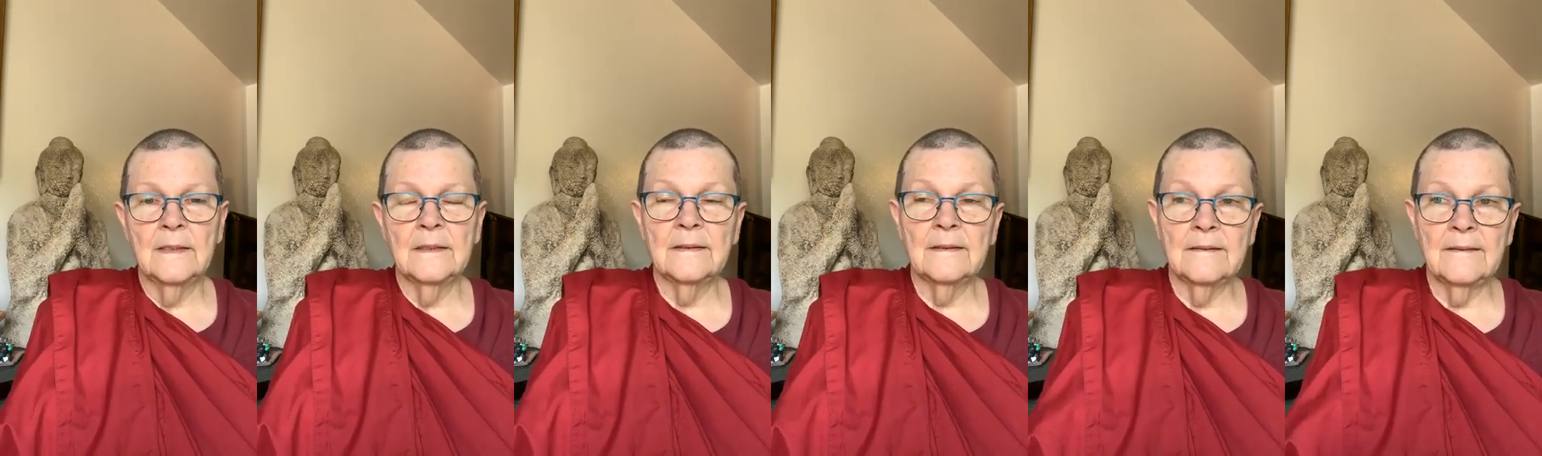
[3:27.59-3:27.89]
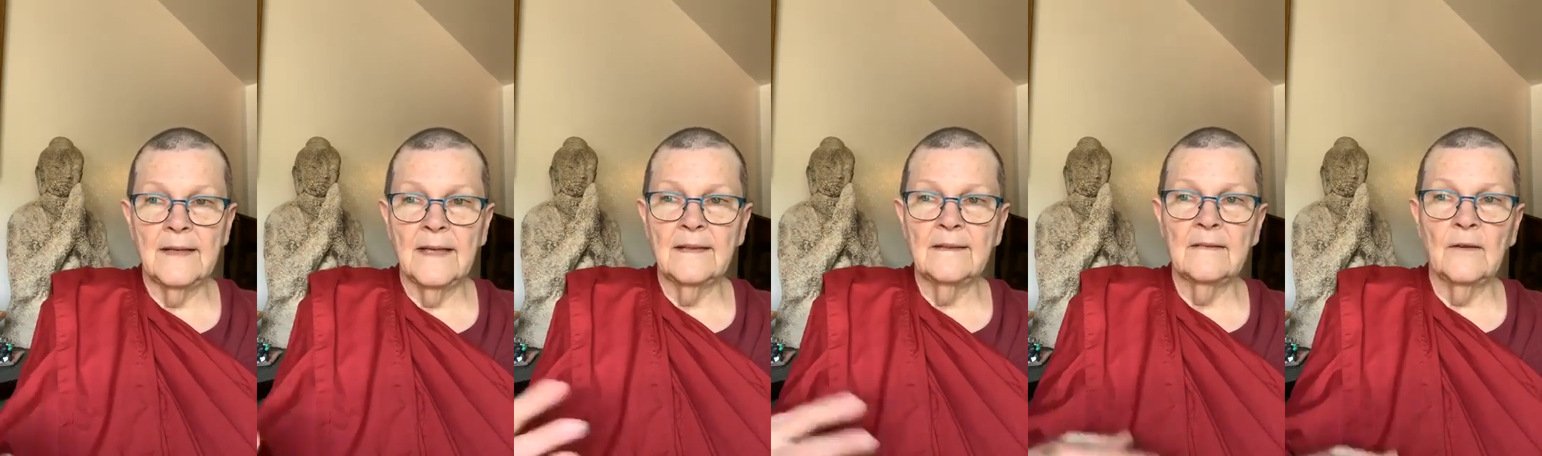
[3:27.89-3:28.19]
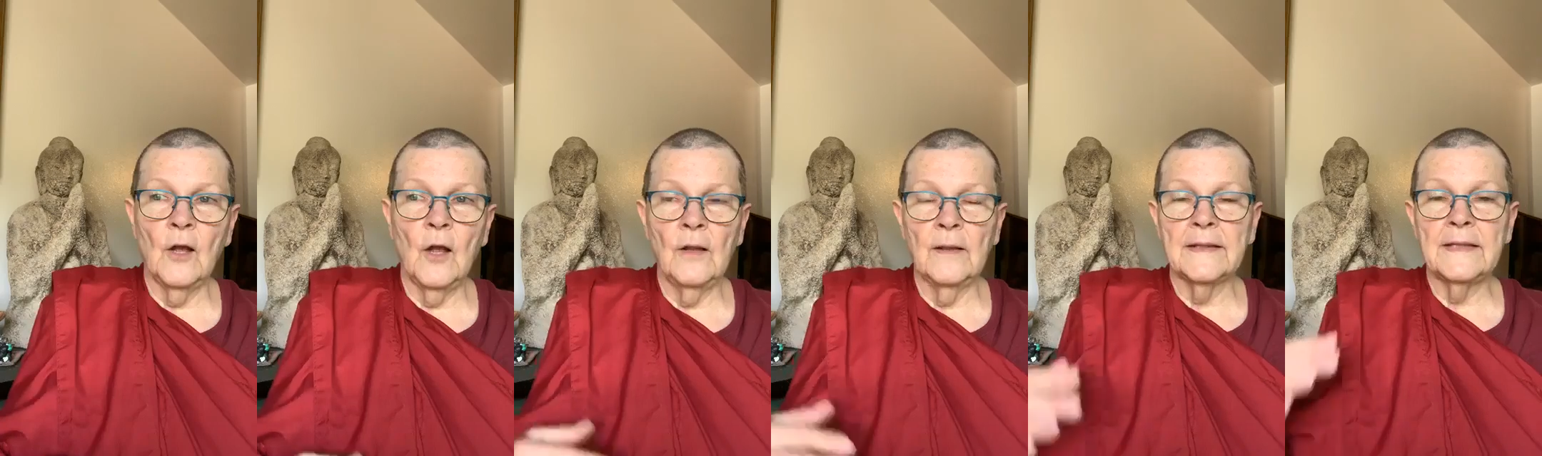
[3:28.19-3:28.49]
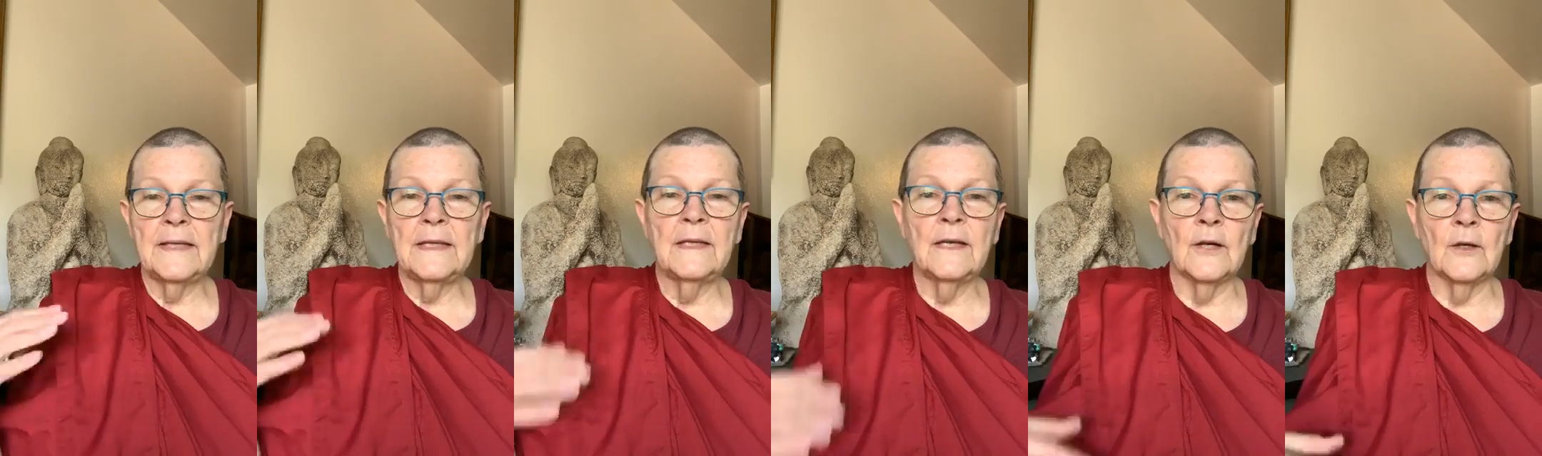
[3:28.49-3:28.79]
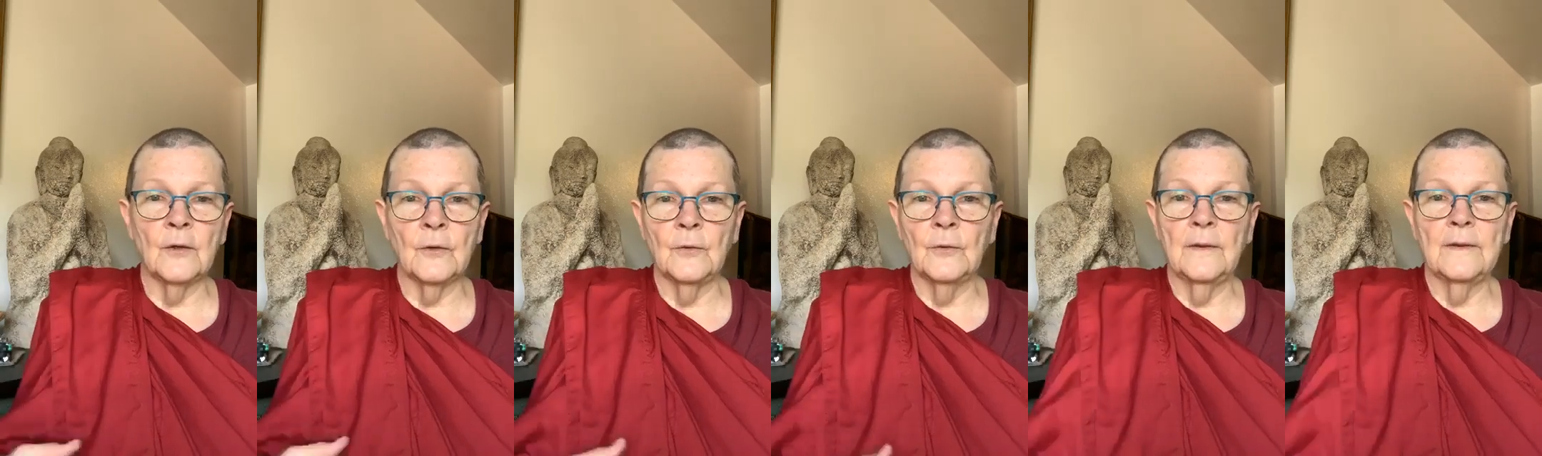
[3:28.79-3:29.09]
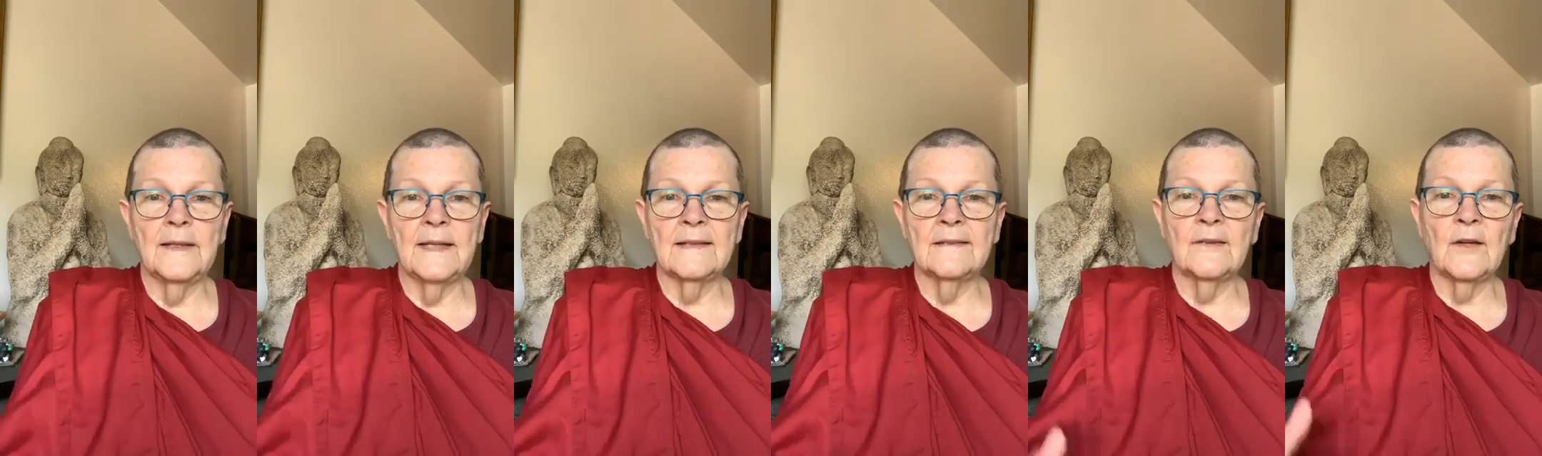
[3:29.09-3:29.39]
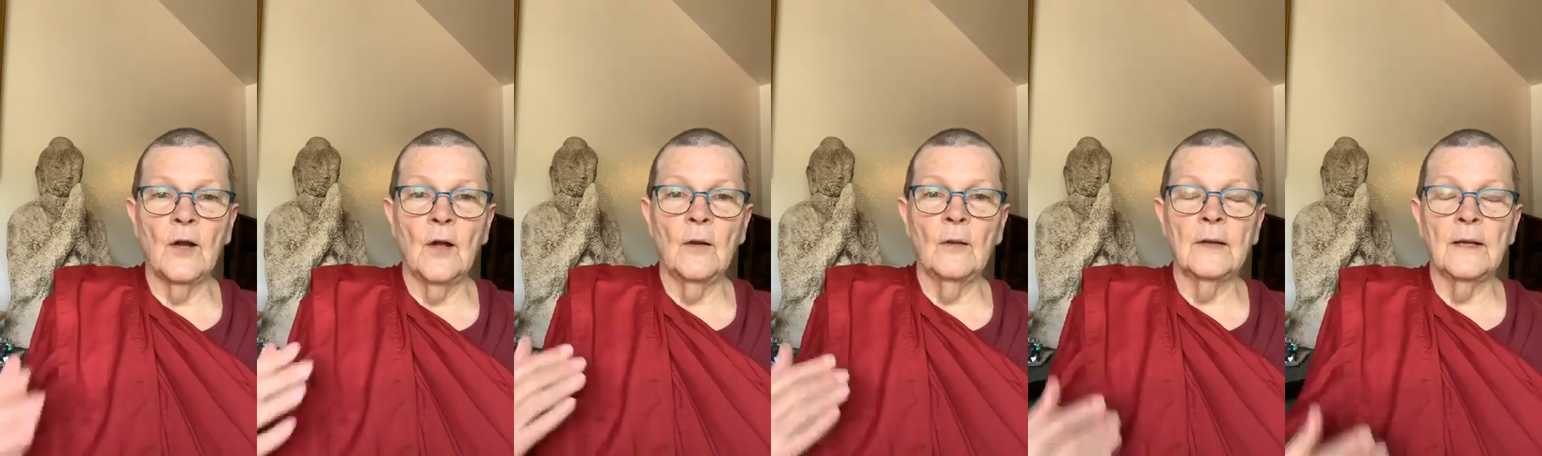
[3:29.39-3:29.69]
because that's all ego.
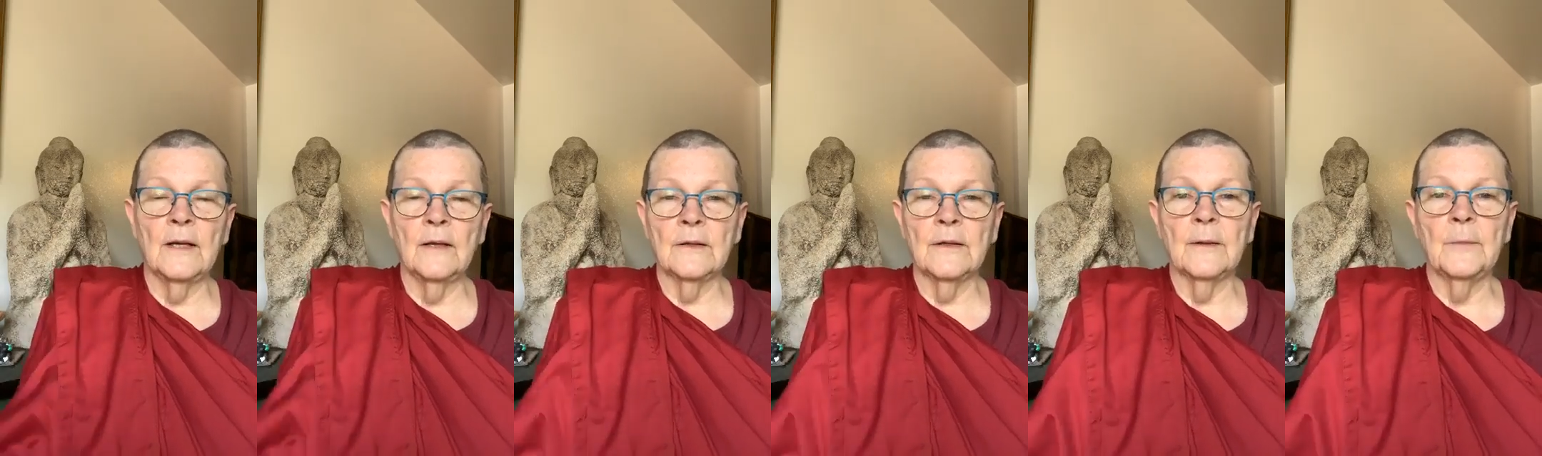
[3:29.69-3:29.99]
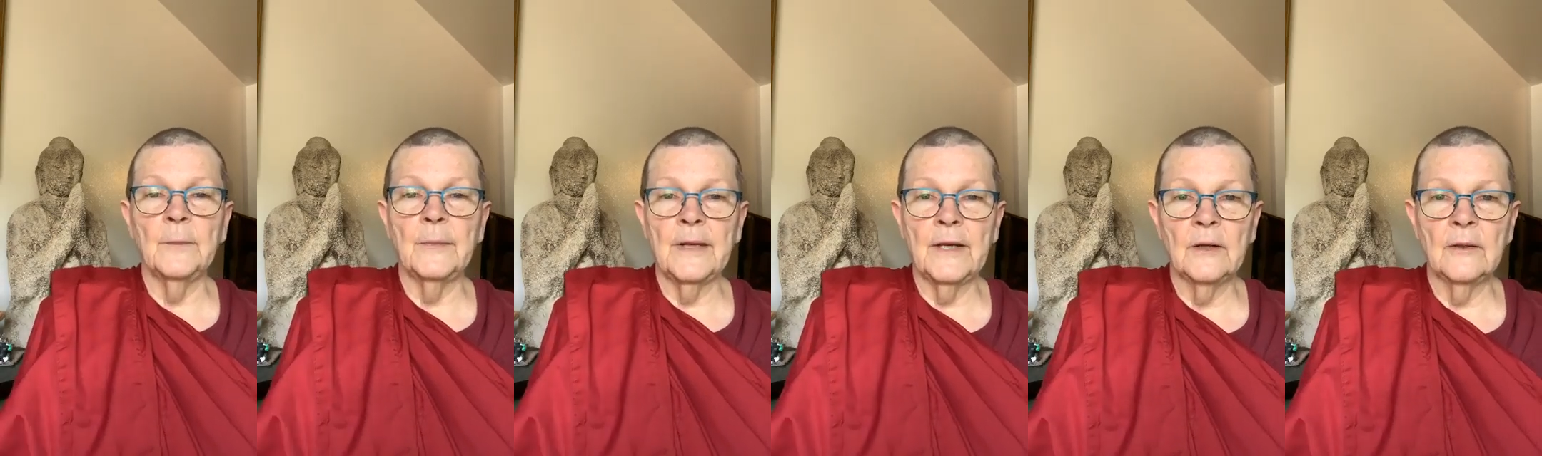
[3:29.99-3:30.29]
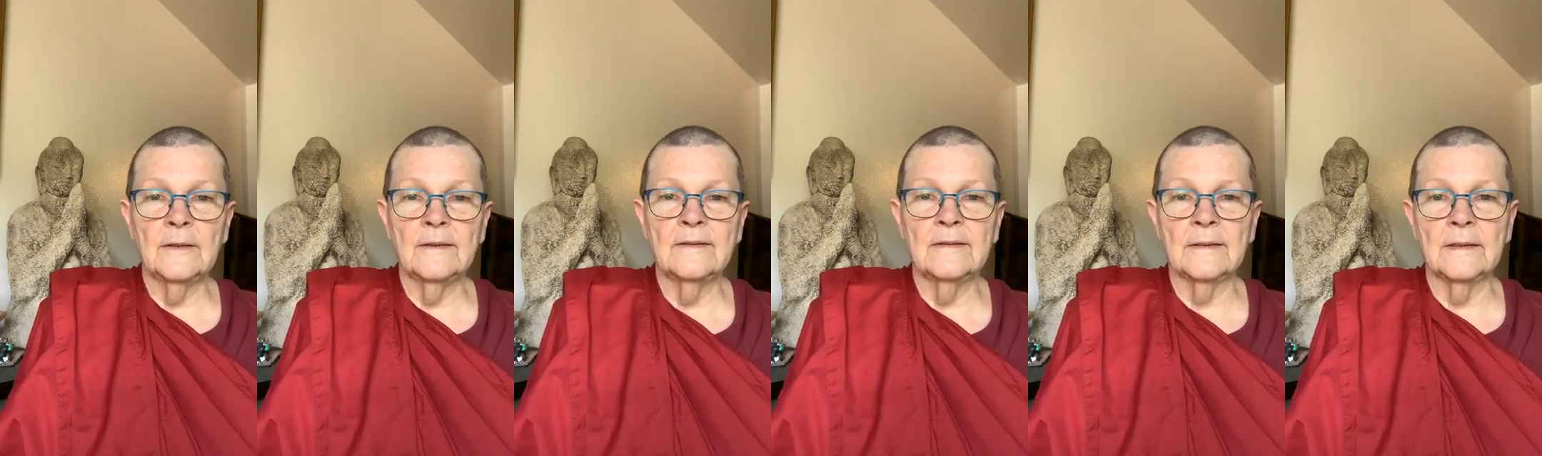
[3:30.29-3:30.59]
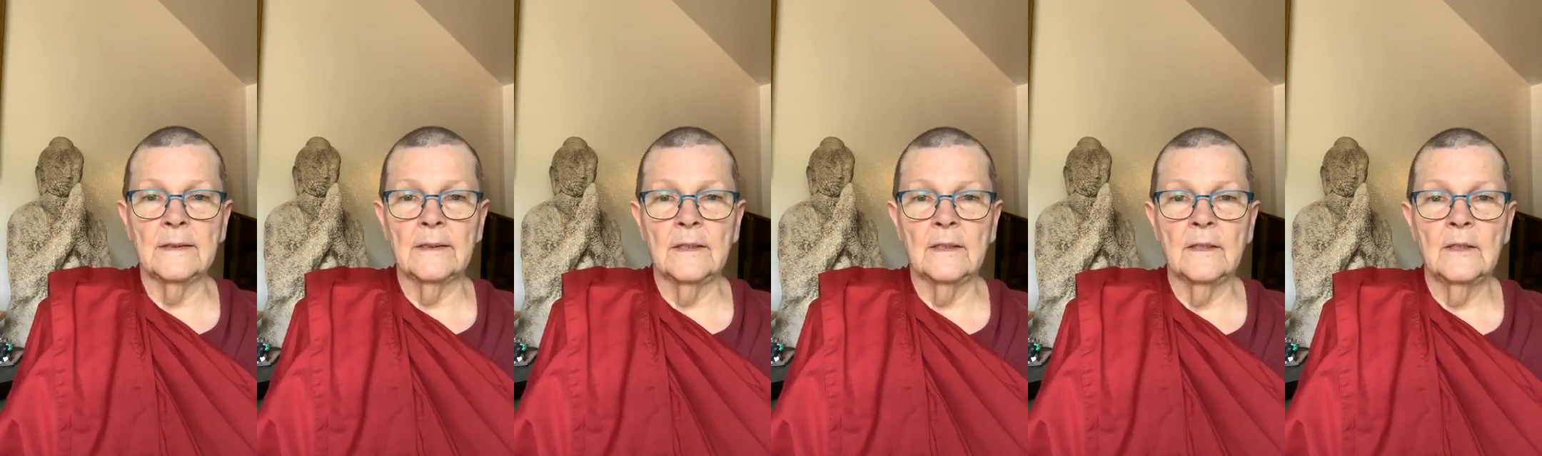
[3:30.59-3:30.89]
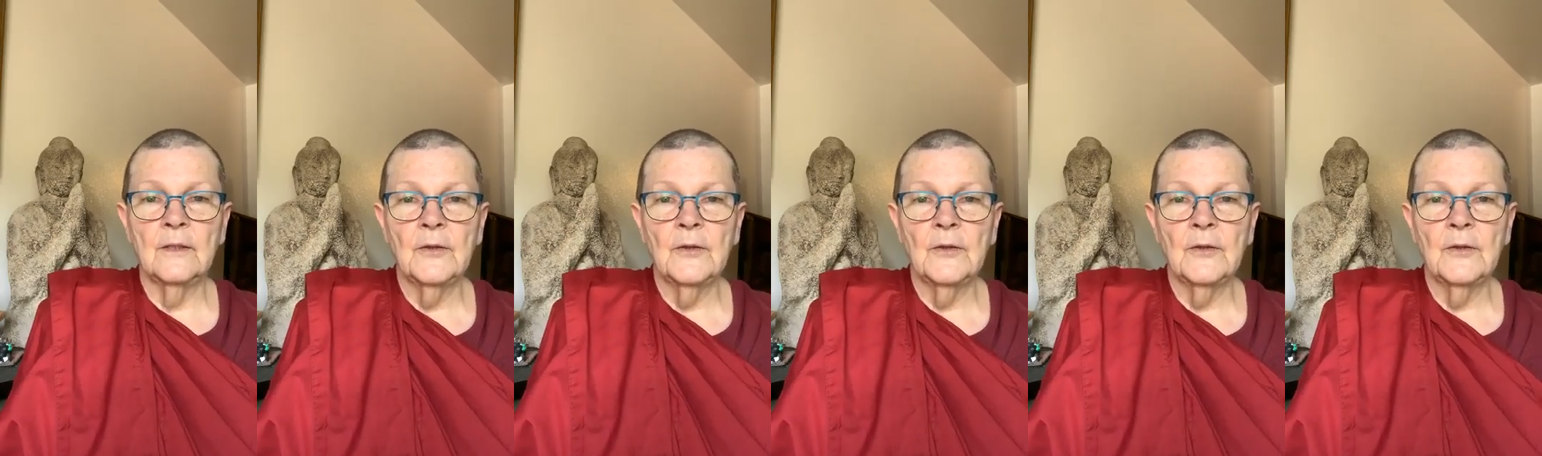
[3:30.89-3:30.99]
That's all a comparison.